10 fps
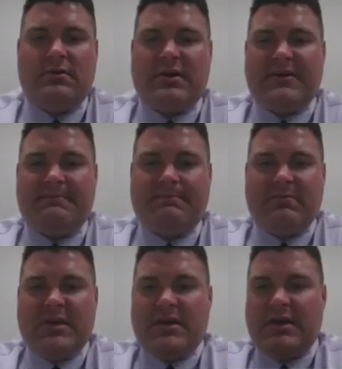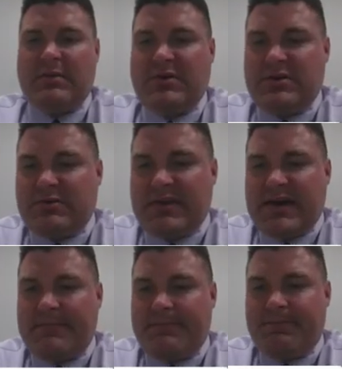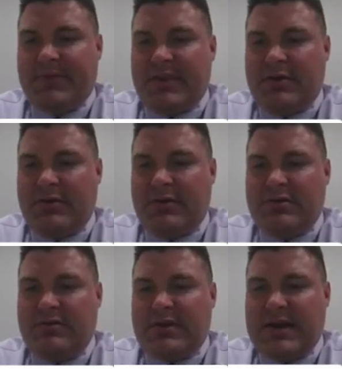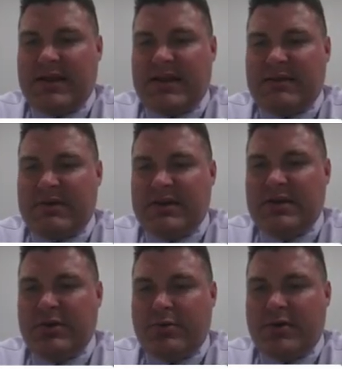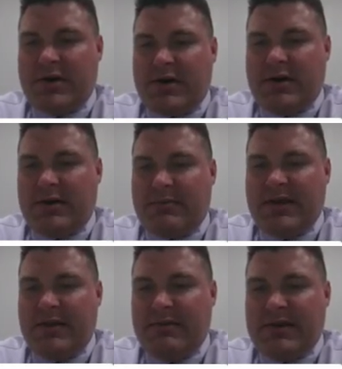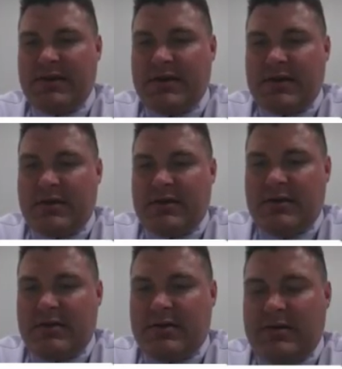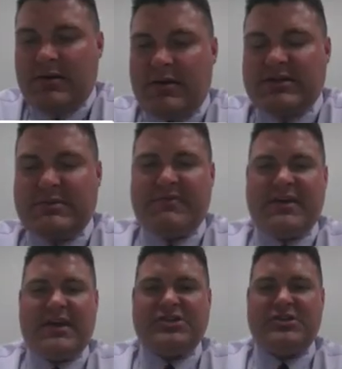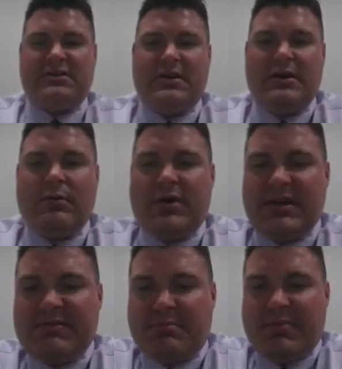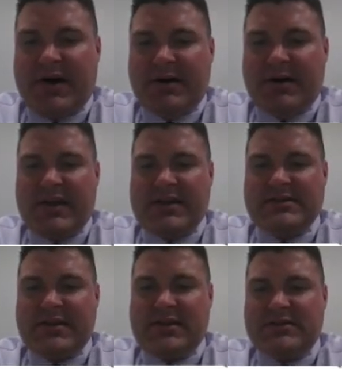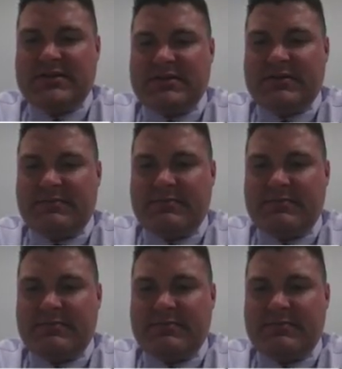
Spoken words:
Okay, and when you do that, you kind of limit your limit your simplification. We're going to leave the bottom as is.